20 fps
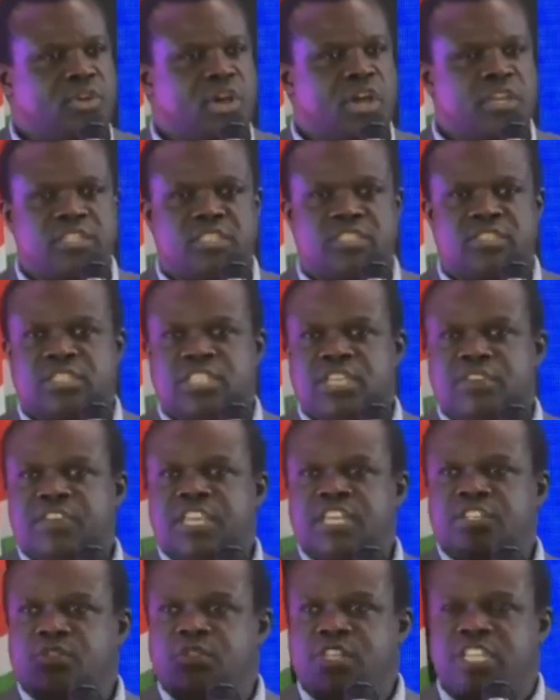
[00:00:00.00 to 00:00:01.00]
Don't
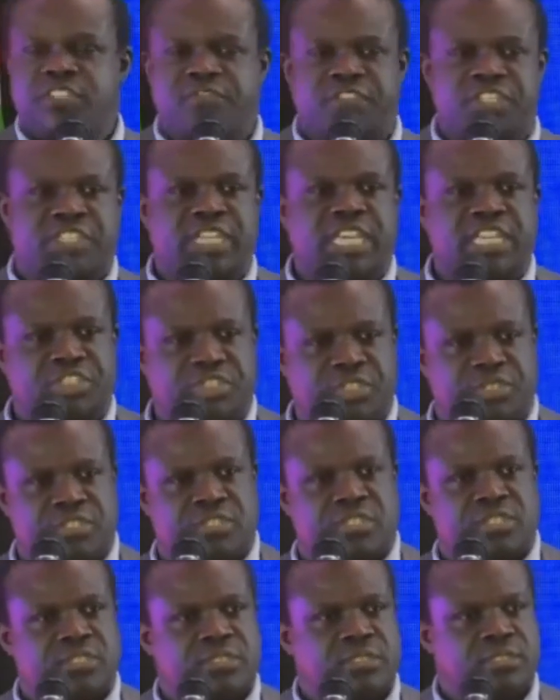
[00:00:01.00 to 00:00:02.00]
give in to the
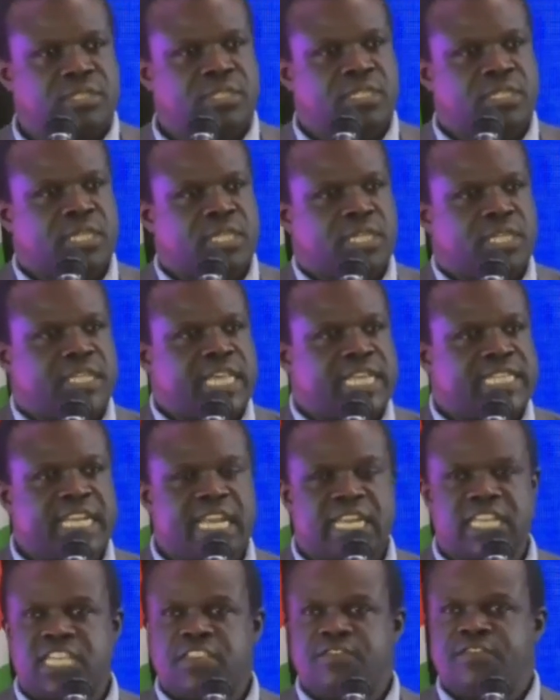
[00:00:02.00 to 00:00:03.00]
invitations
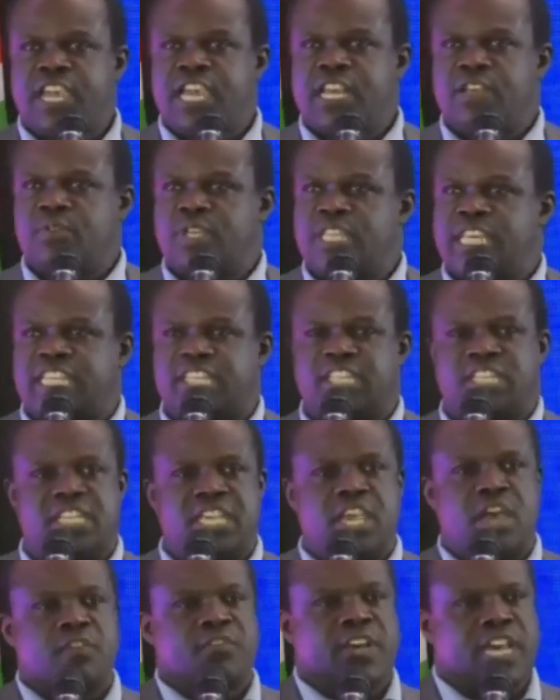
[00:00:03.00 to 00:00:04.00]
that are given with a
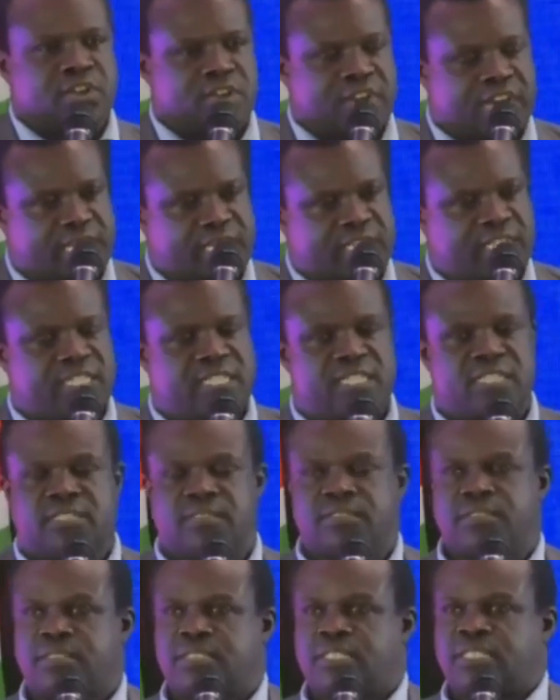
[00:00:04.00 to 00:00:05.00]
sneer of arrogance,
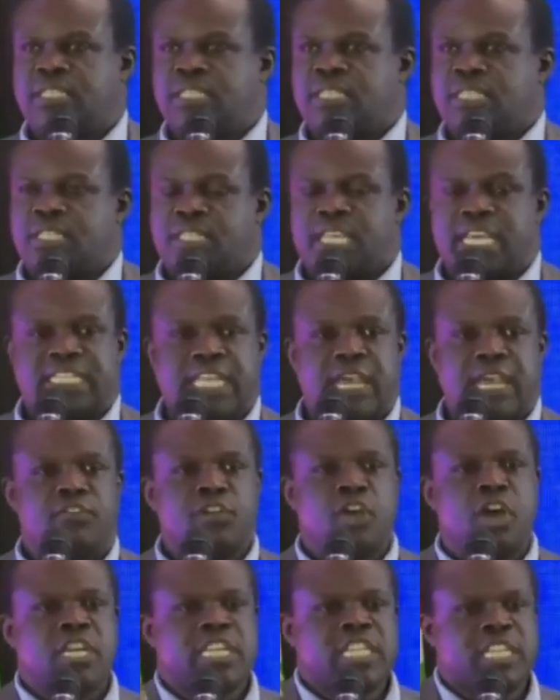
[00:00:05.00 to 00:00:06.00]
that
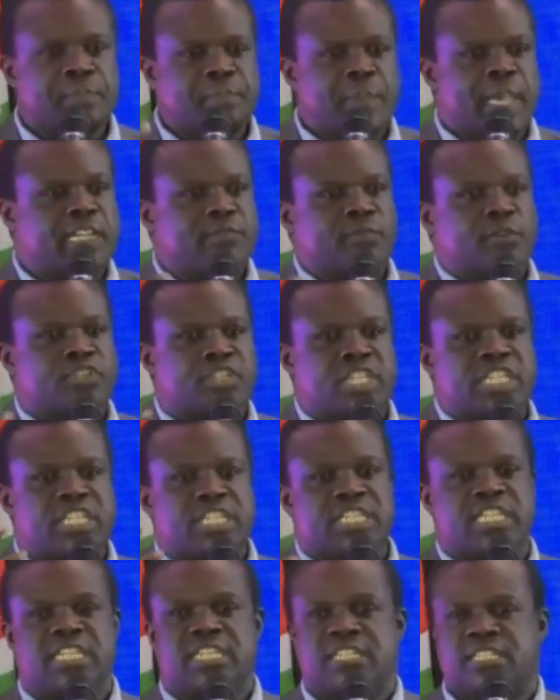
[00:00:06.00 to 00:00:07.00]
have no respect for
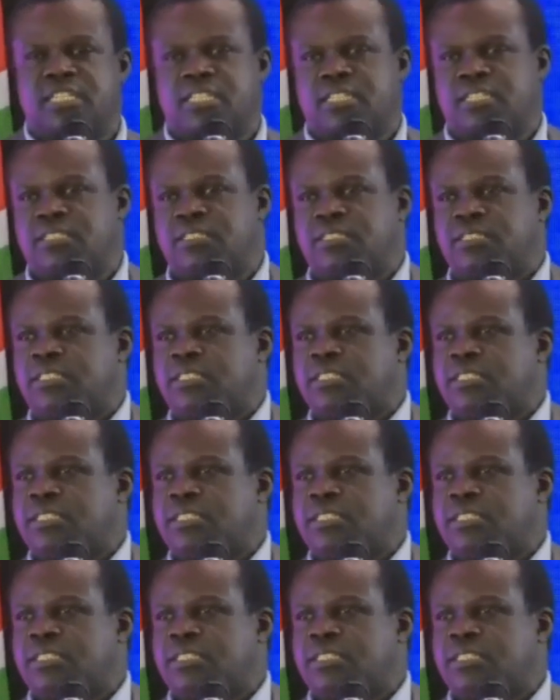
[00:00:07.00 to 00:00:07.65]
citizens,